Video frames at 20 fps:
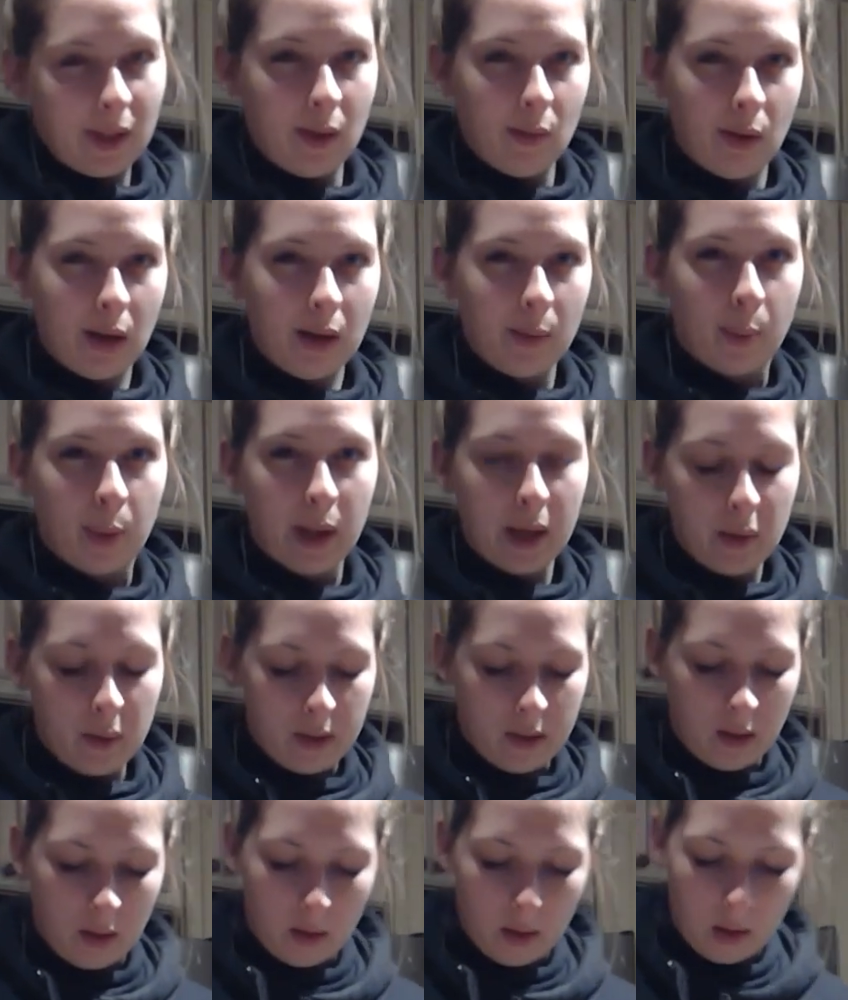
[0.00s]
want to play
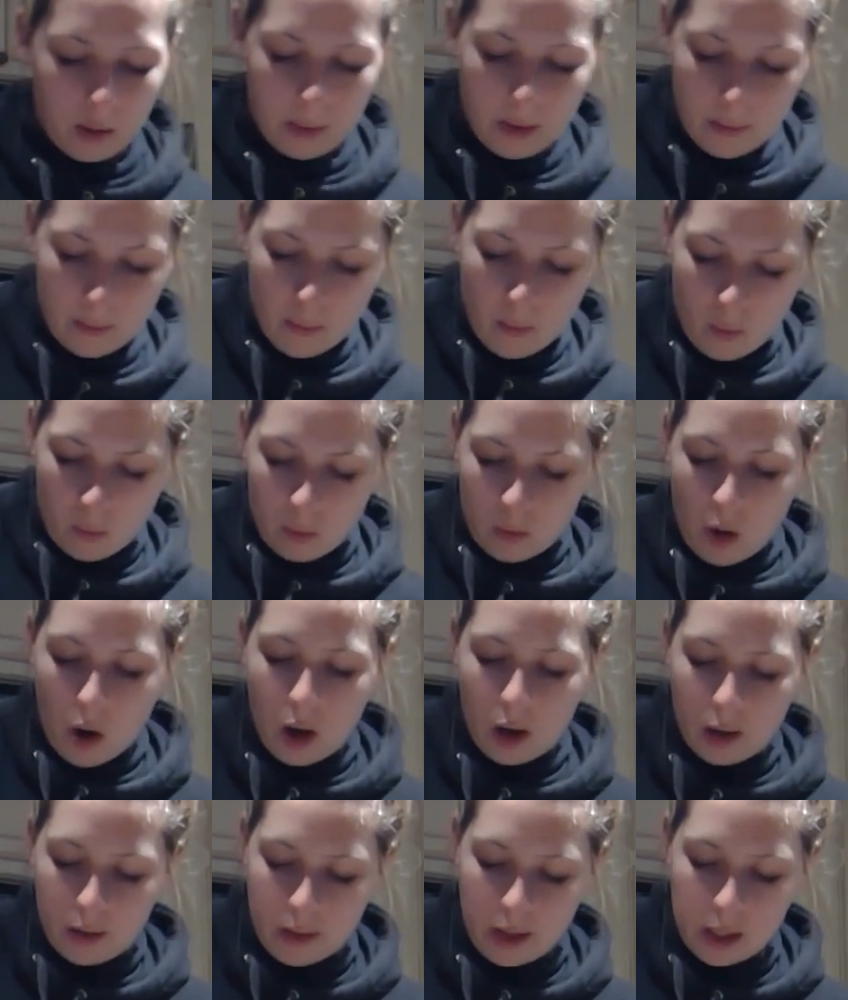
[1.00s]
with it a little bit
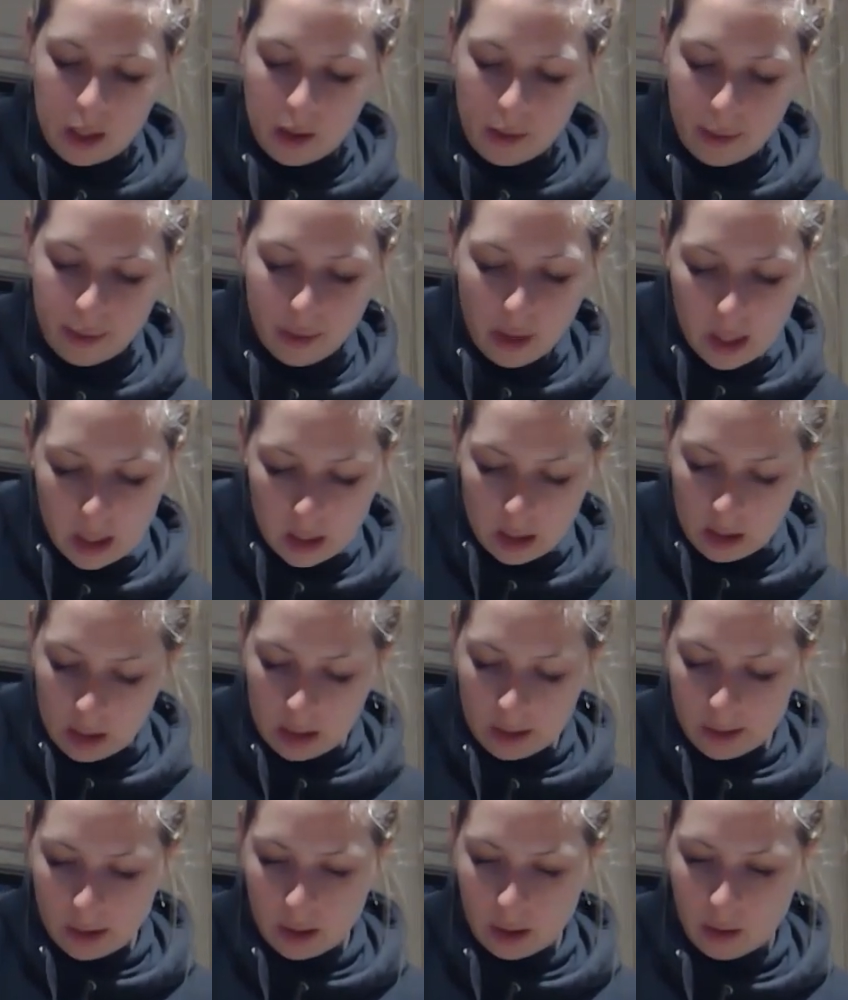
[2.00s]
longer than you think you
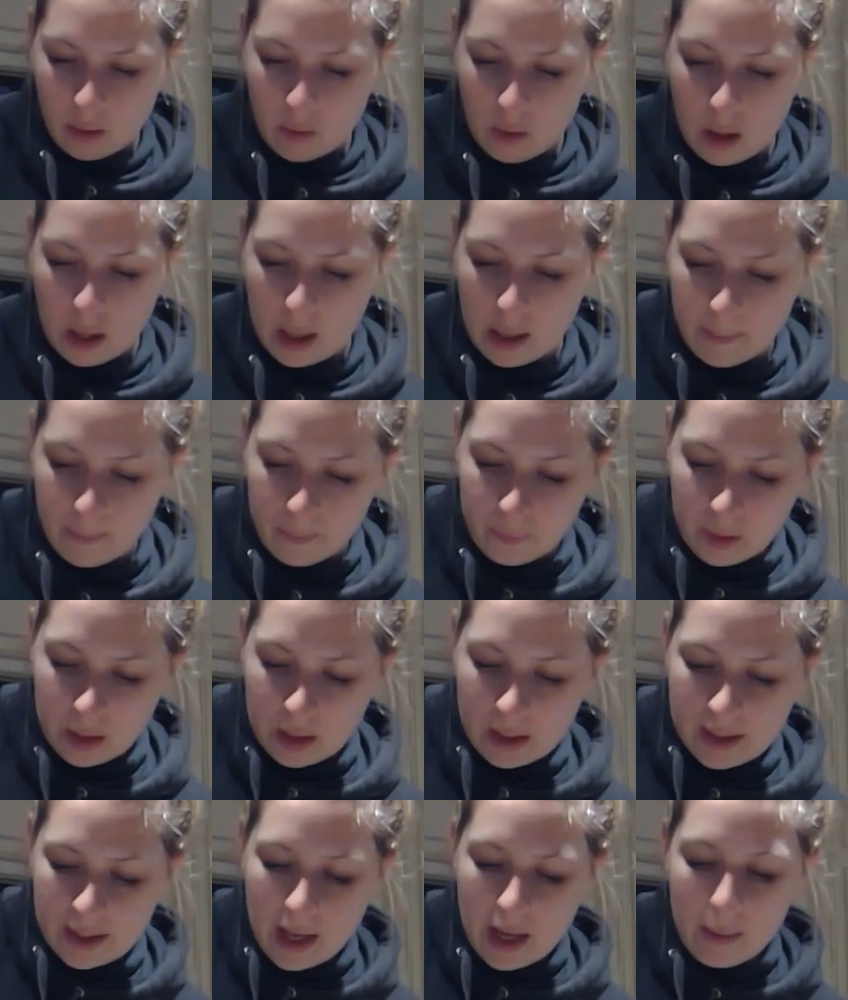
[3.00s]
need to,
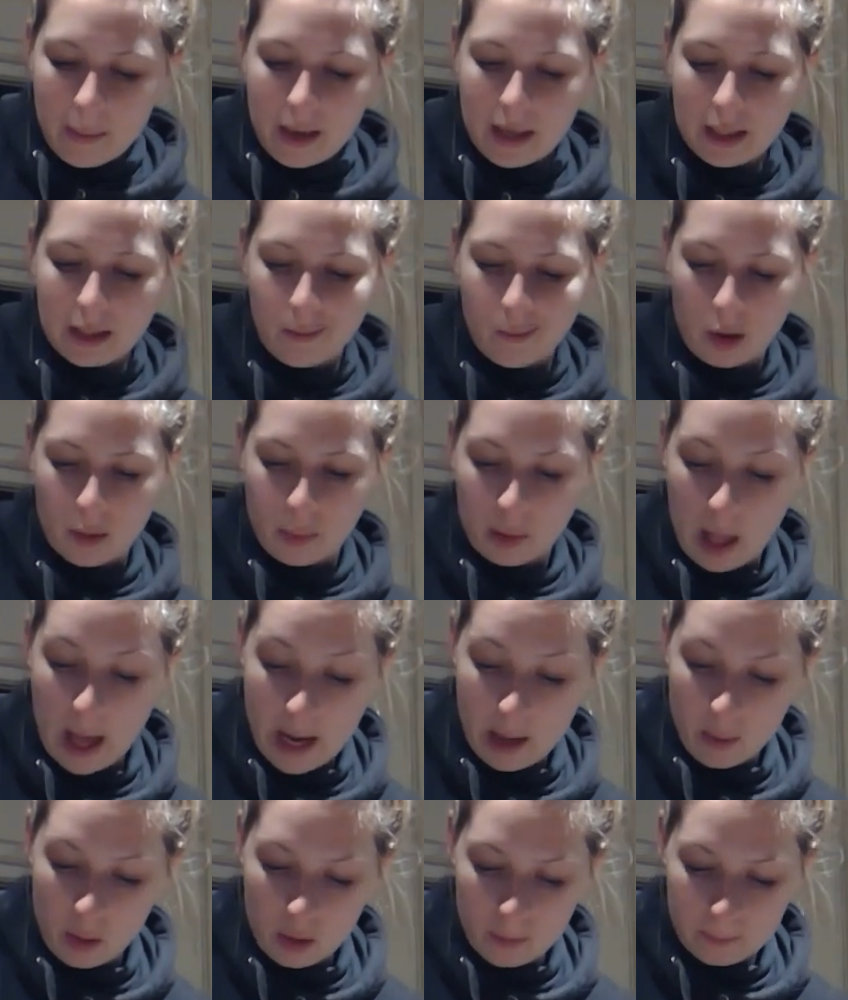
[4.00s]
because then it makes it more
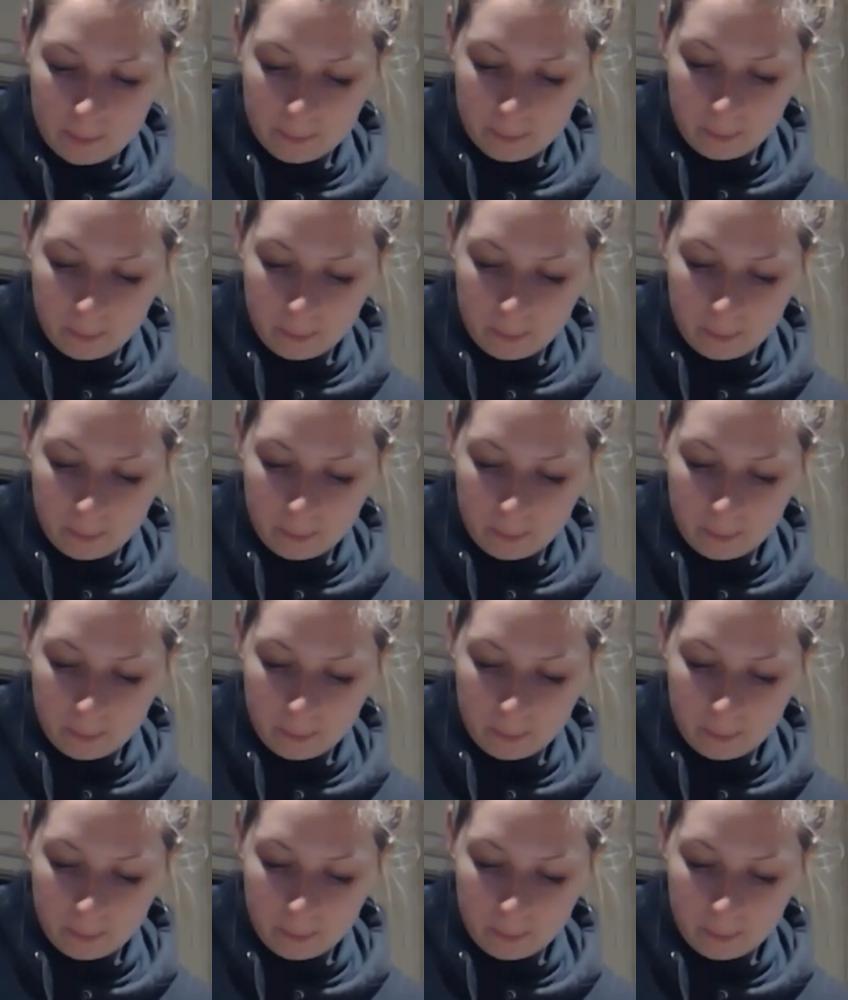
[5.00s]
pliable.